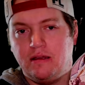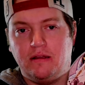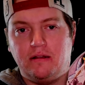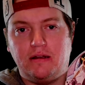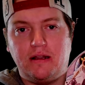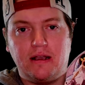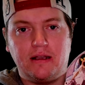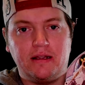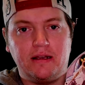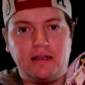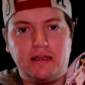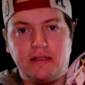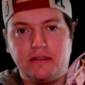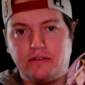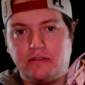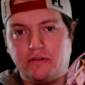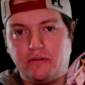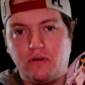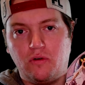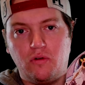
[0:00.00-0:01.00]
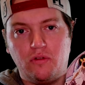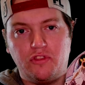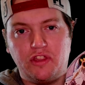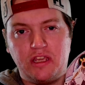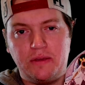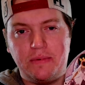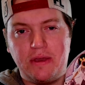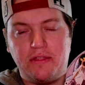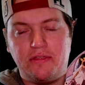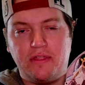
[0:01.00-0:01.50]
Not going to get into a whole thing
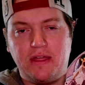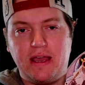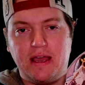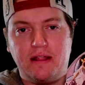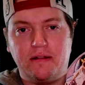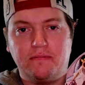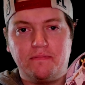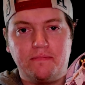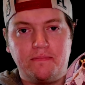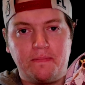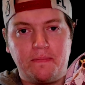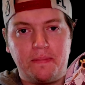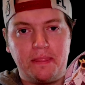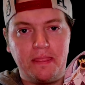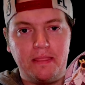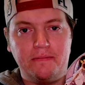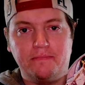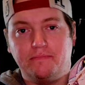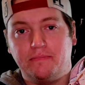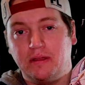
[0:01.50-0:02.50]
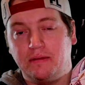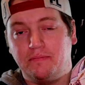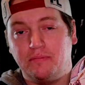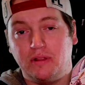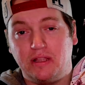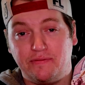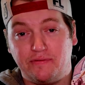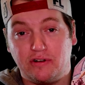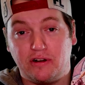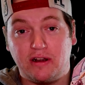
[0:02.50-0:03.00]
about that, but
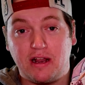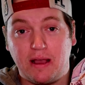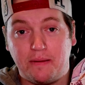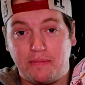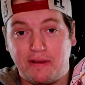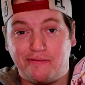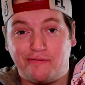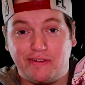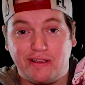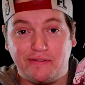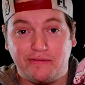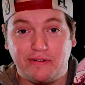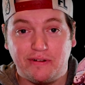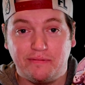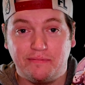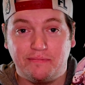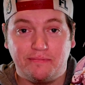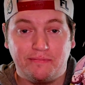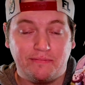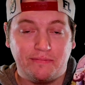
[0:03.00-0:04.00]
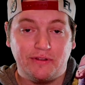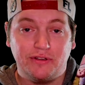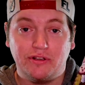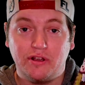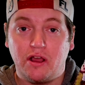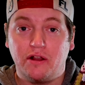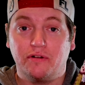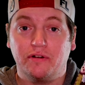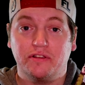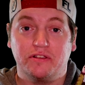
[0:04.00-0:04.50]
believe it or not, my favorite
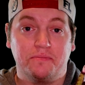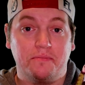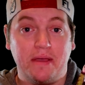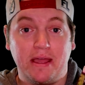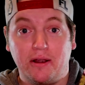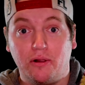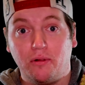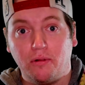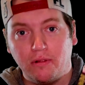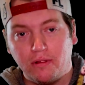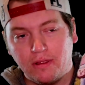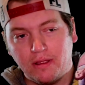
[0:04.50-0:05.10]
genre is metal.